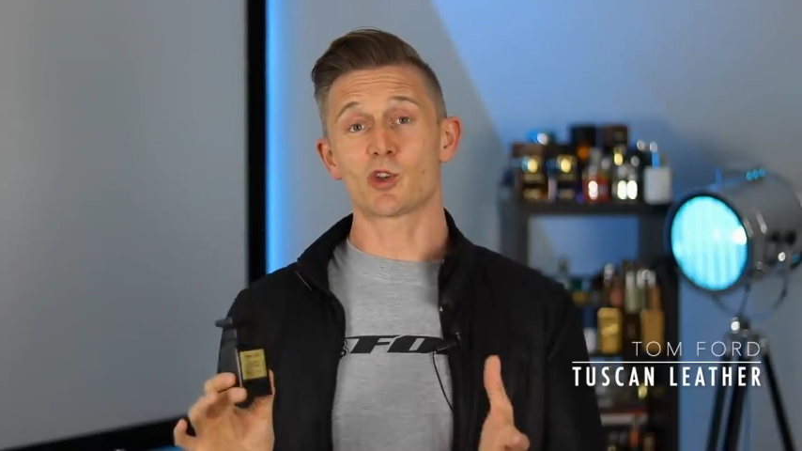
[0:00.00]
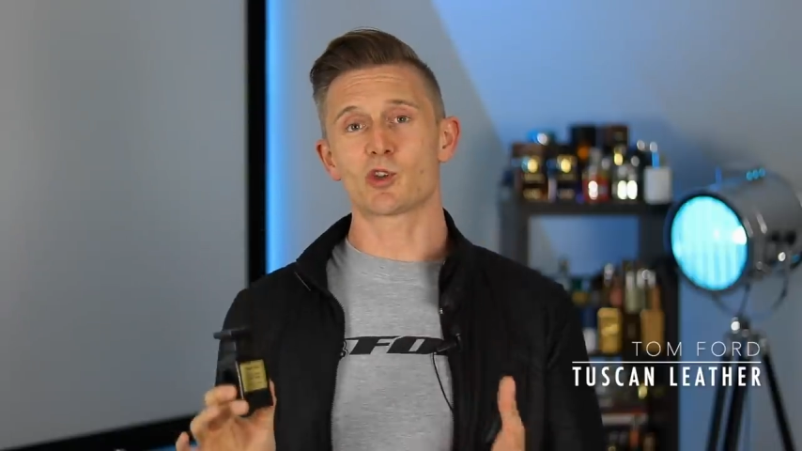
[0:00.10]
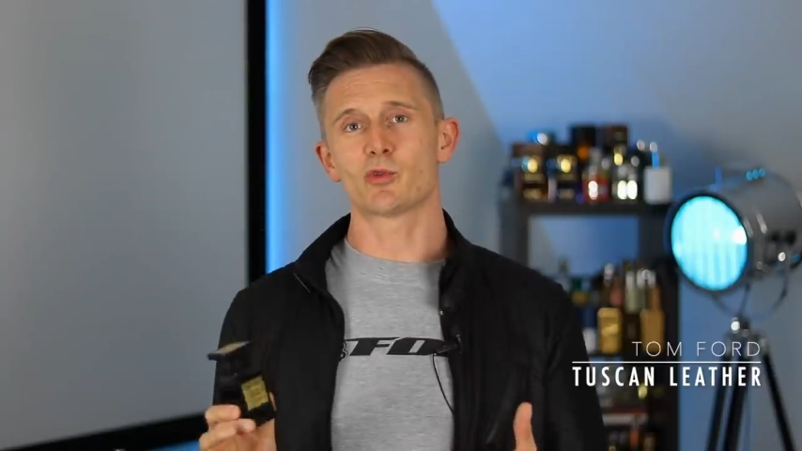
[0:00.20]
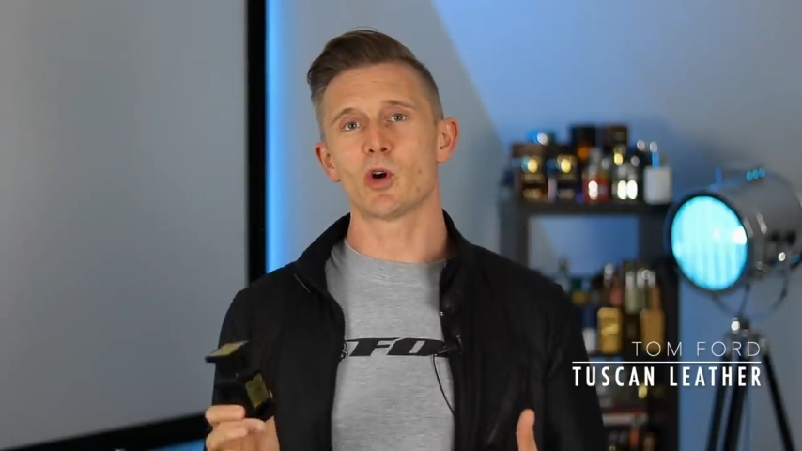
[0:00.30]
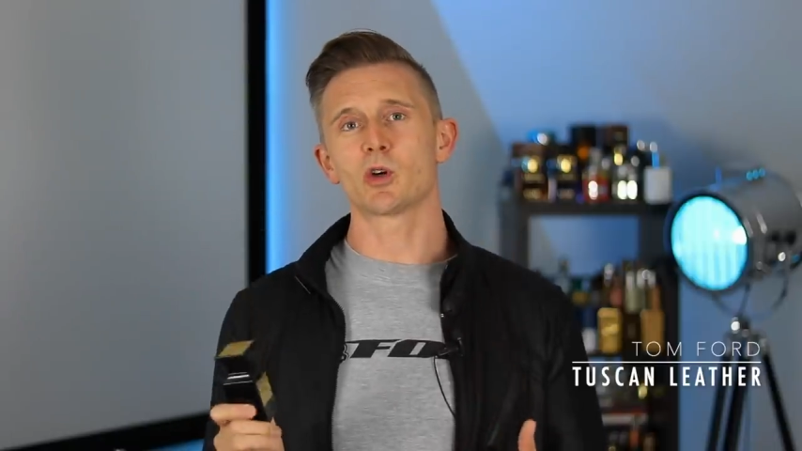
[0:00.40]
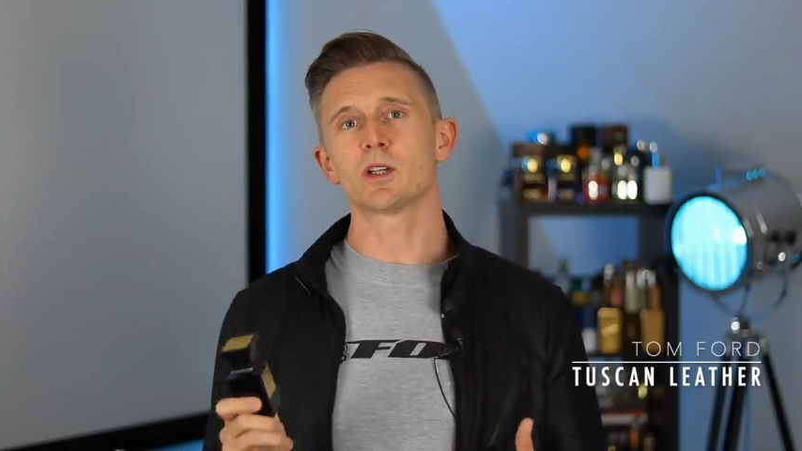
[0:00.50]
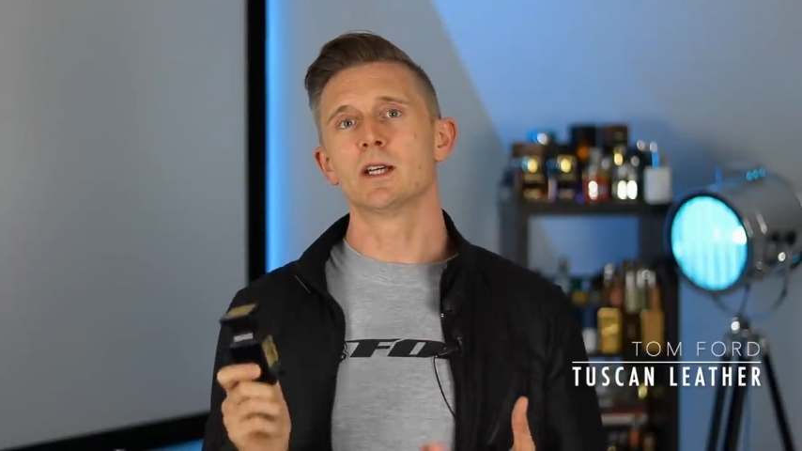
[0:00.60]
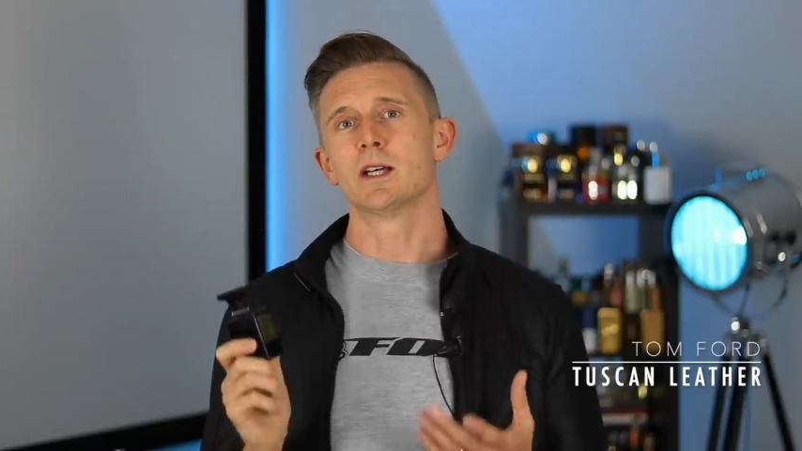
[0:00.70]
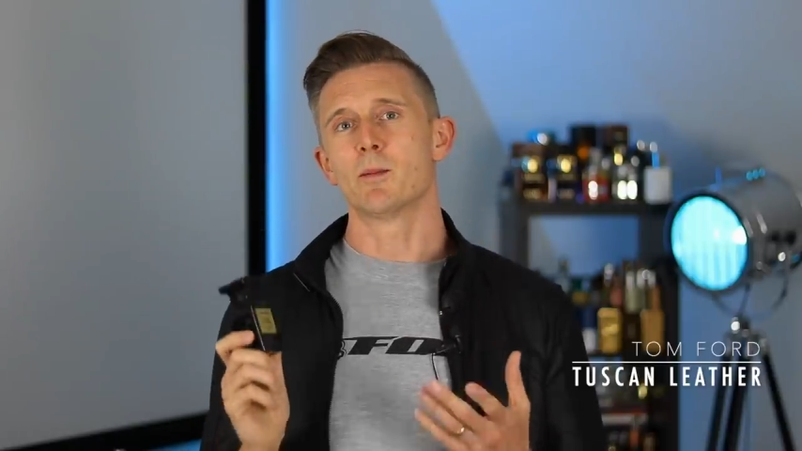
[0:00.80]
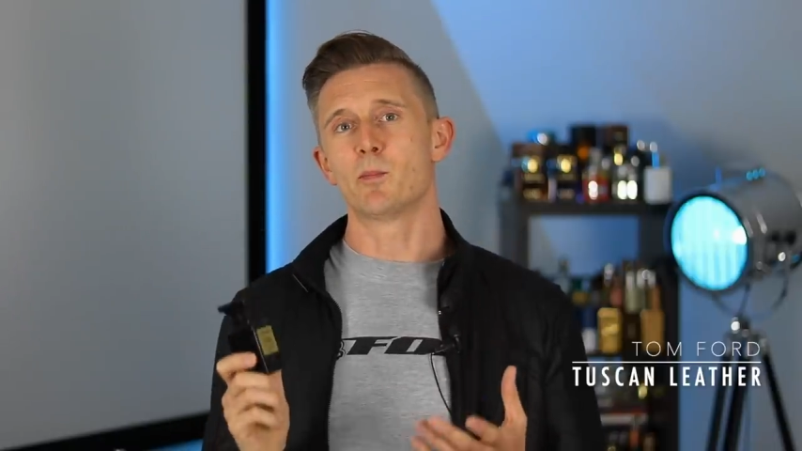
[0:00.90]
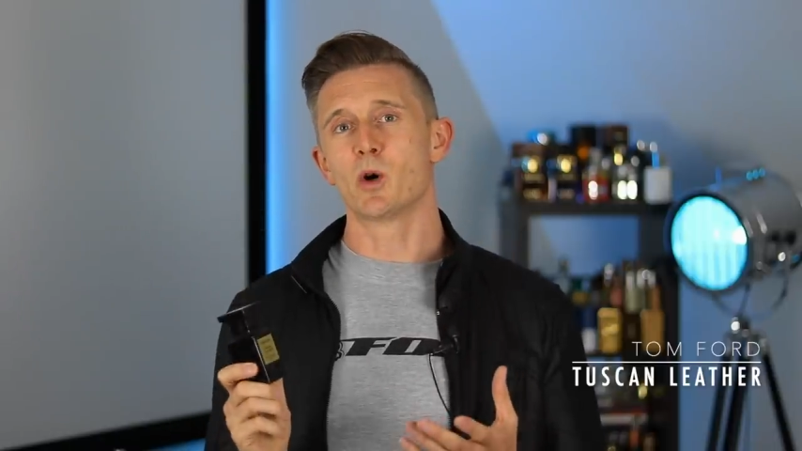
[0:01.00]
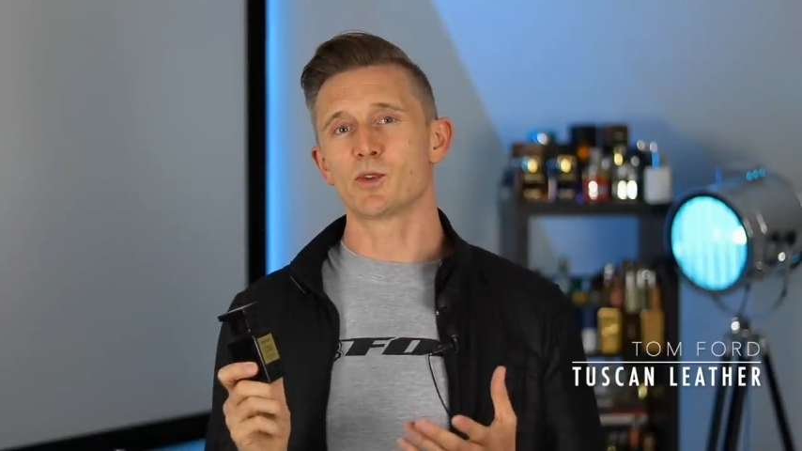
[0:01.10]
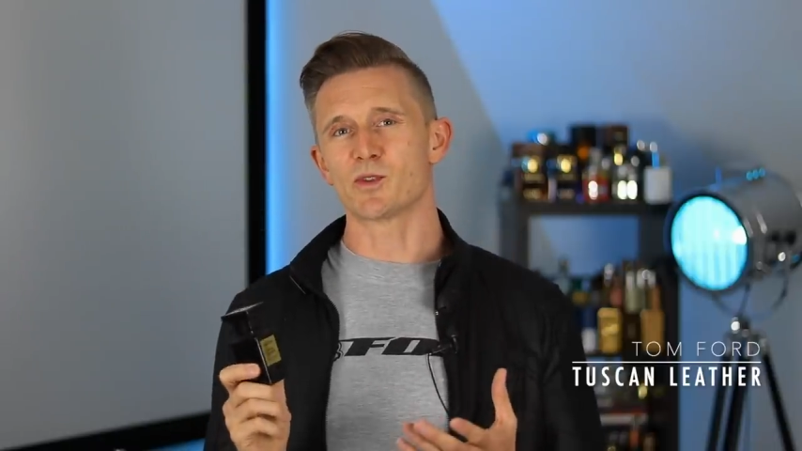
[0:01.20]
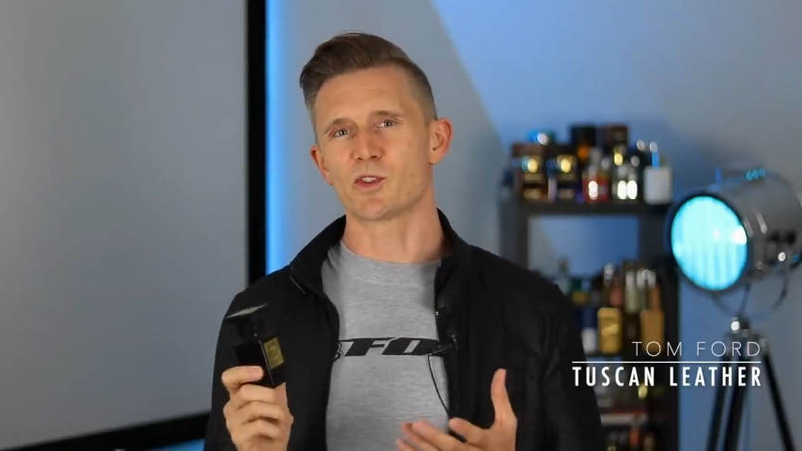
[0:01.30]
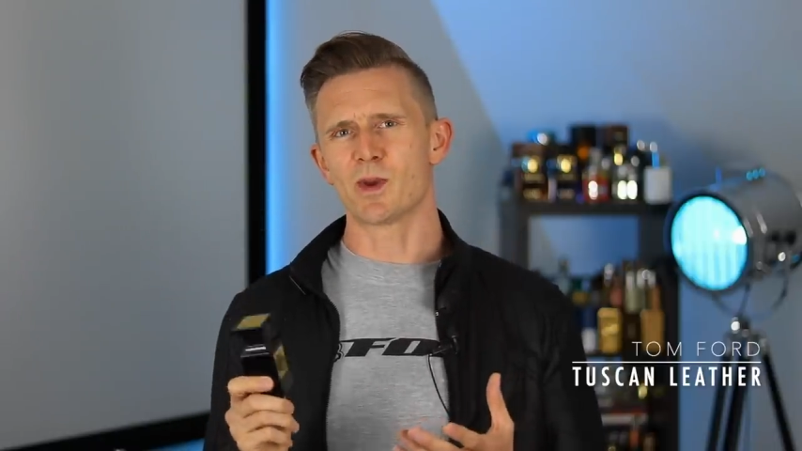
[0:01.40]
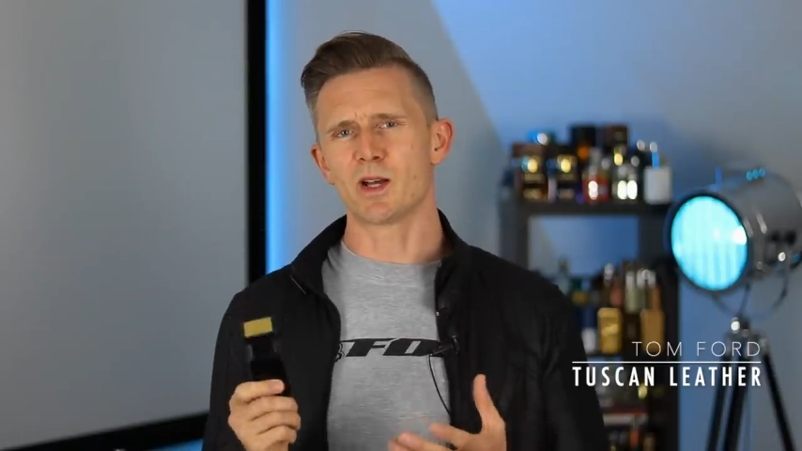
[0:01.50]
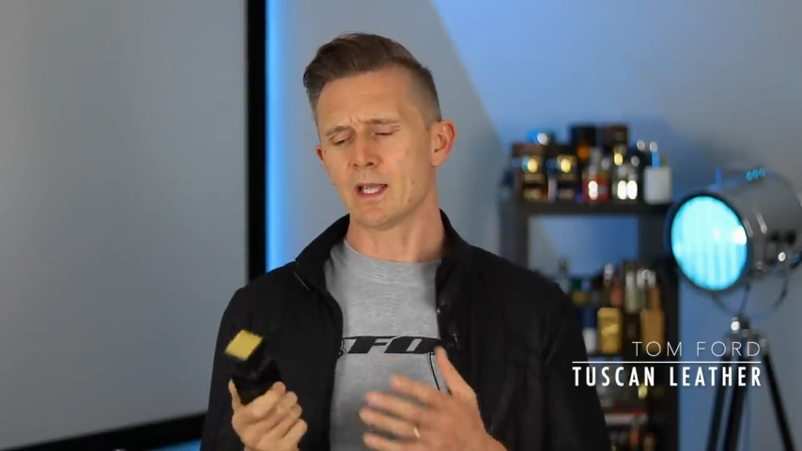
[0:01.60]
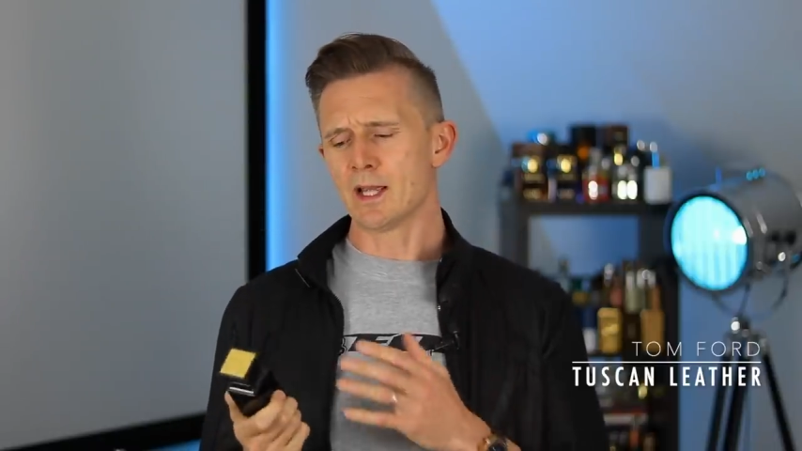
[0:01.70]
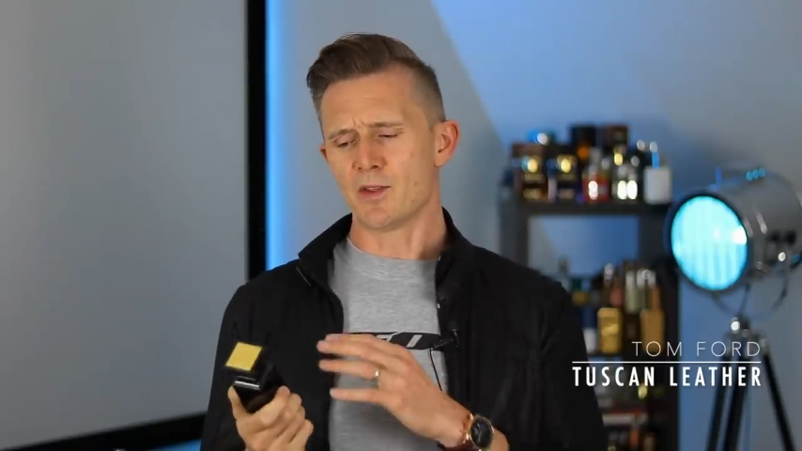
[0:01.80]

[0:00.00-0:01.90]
a strong and potent smell.